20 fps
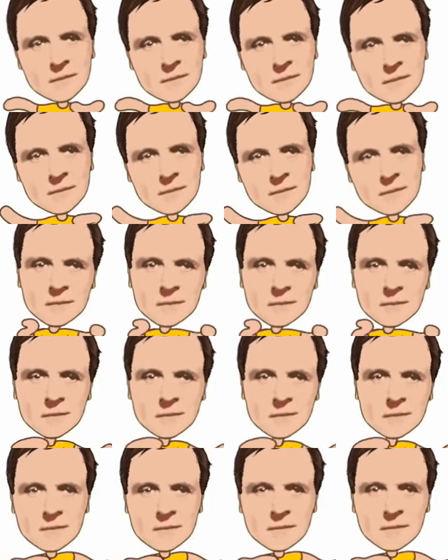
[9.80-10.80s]

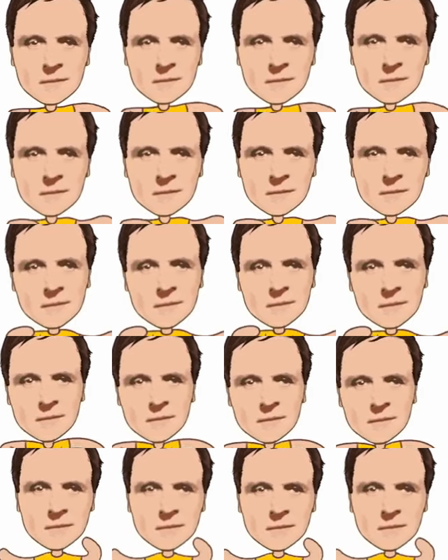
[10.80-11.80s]

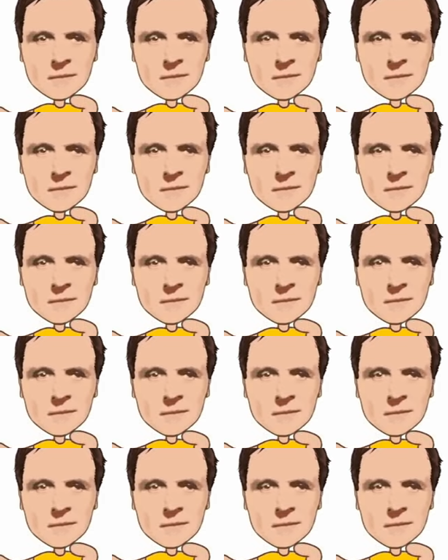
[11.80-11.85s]
(no one is talking)